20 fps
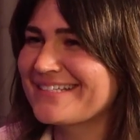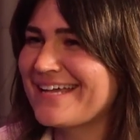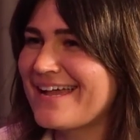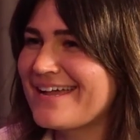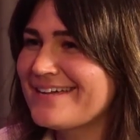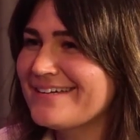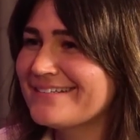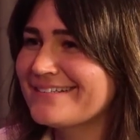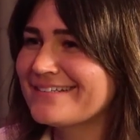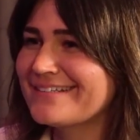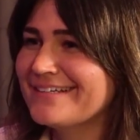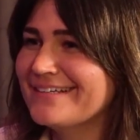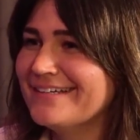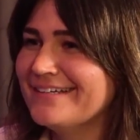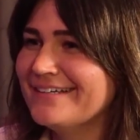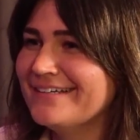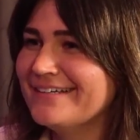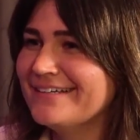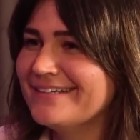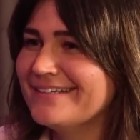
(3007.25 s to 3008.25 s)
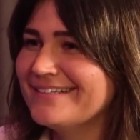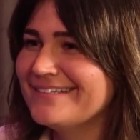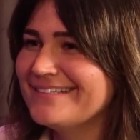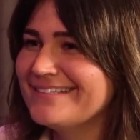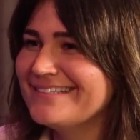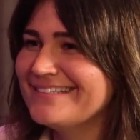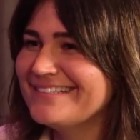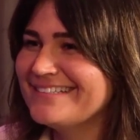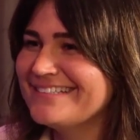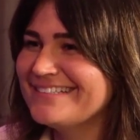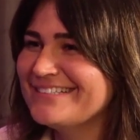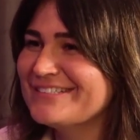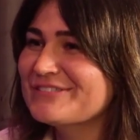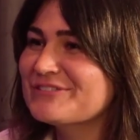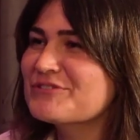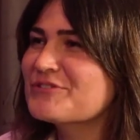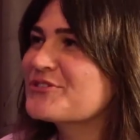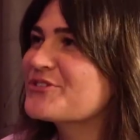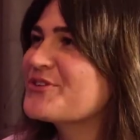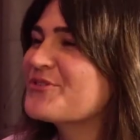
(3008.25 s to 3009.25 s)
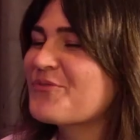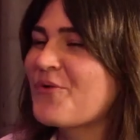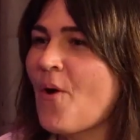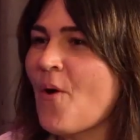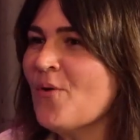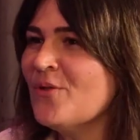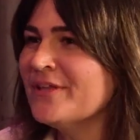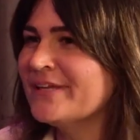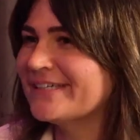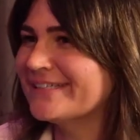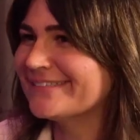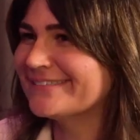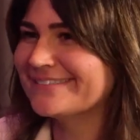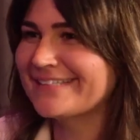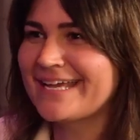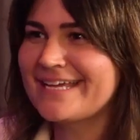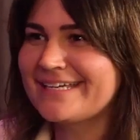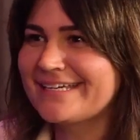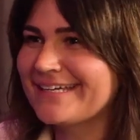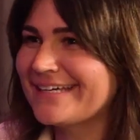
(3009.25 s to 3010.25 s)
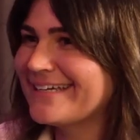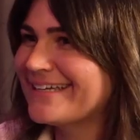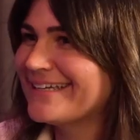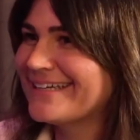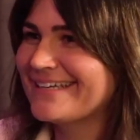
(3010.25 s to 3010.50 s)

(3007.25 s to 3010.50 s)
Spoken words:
night? You're scrolling like.